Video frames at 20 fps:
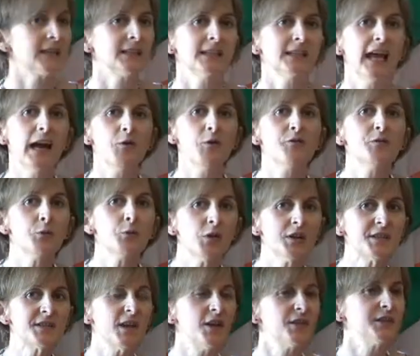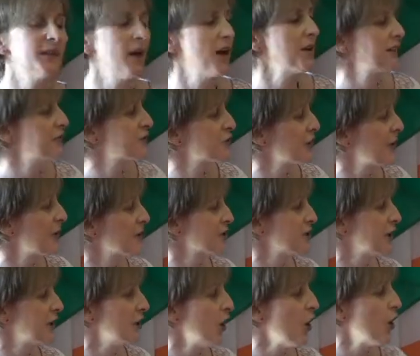Now, a few words on
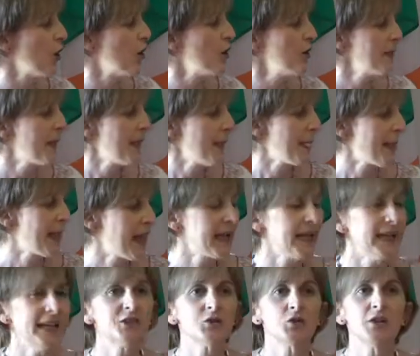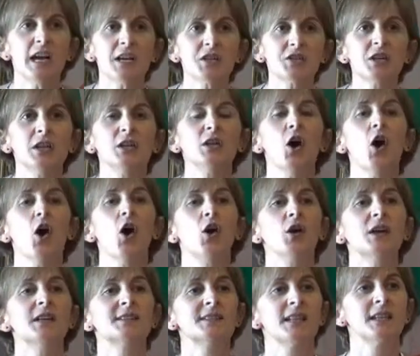international law. International law
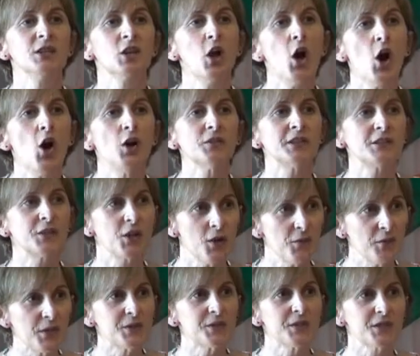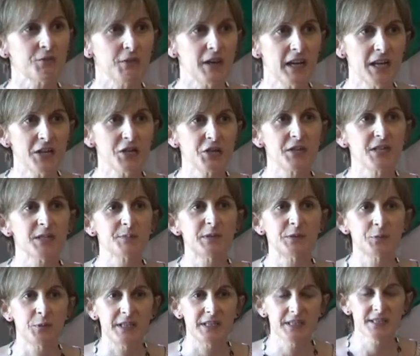is the law that governs the relations
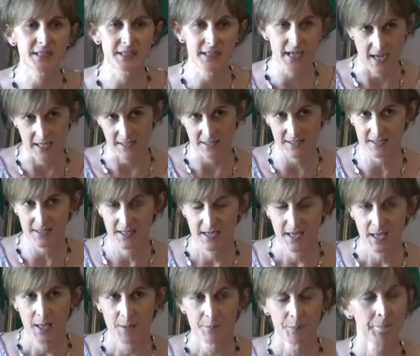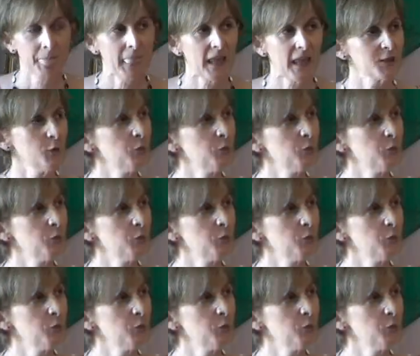between states. So